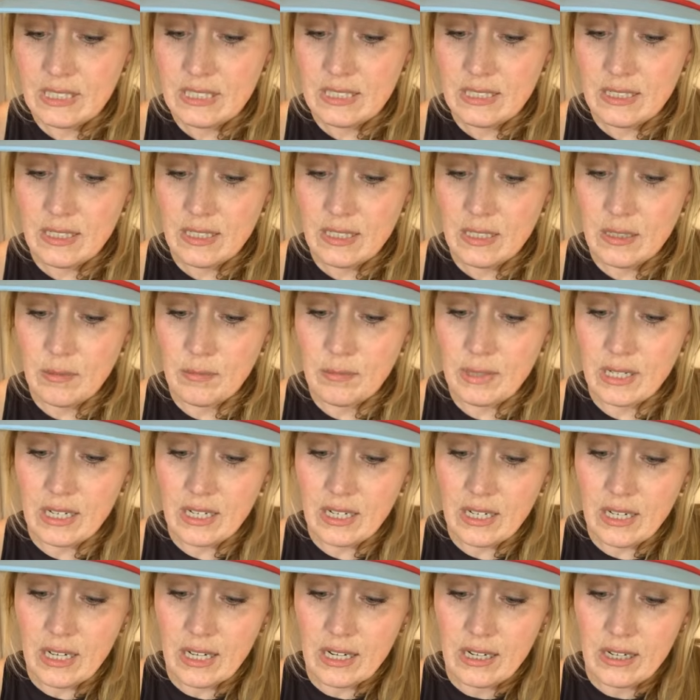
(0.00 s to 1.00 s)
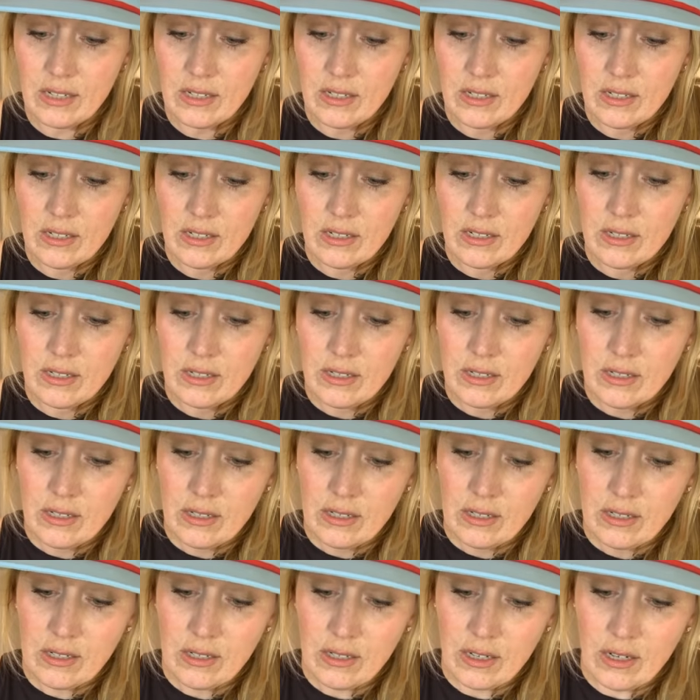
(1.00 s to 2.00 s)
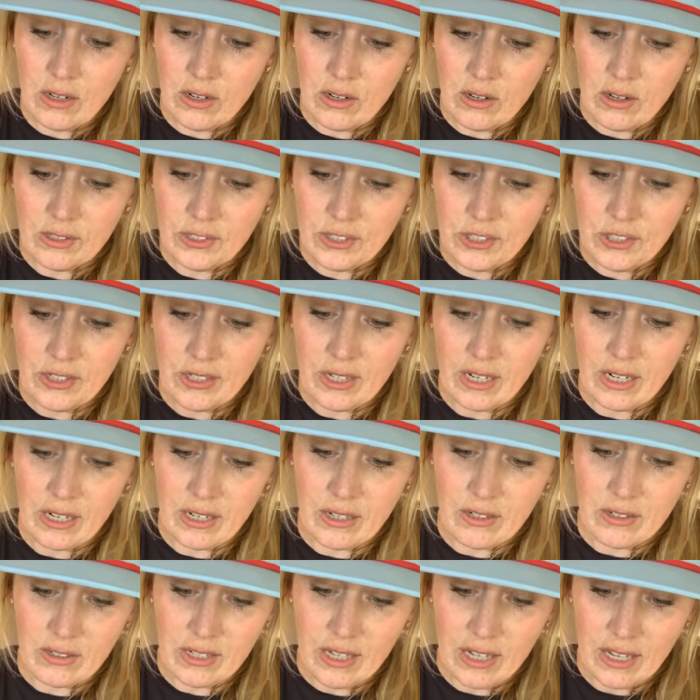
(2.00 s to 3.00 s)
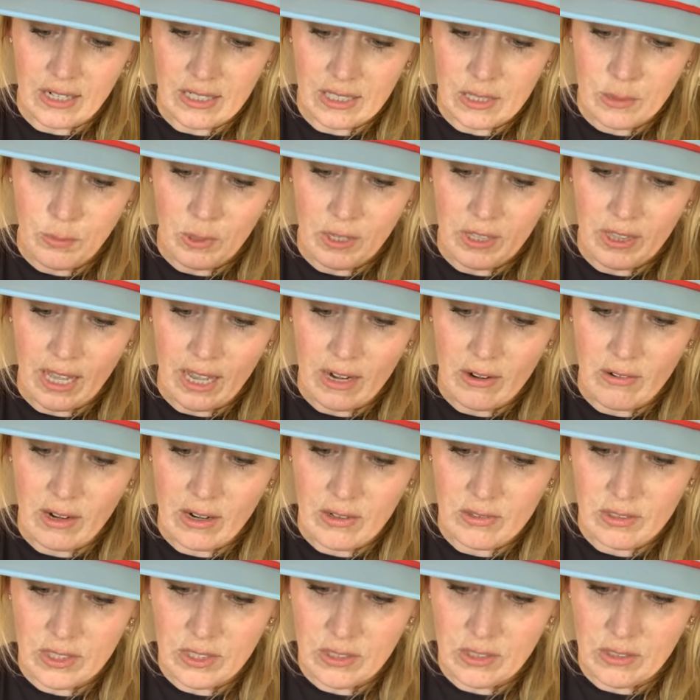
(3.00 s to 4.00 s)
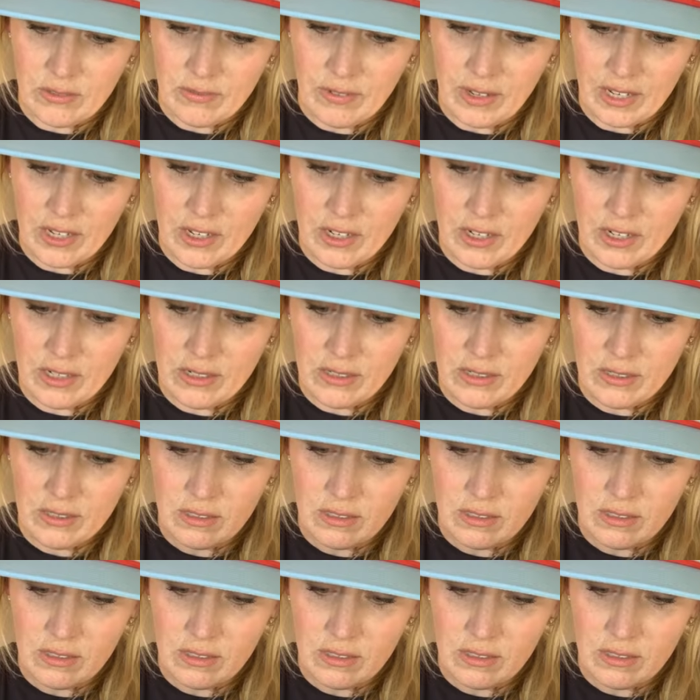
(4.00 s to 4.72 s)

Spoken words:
And I'm going to kind of alternate or kind of spread that around too if I could.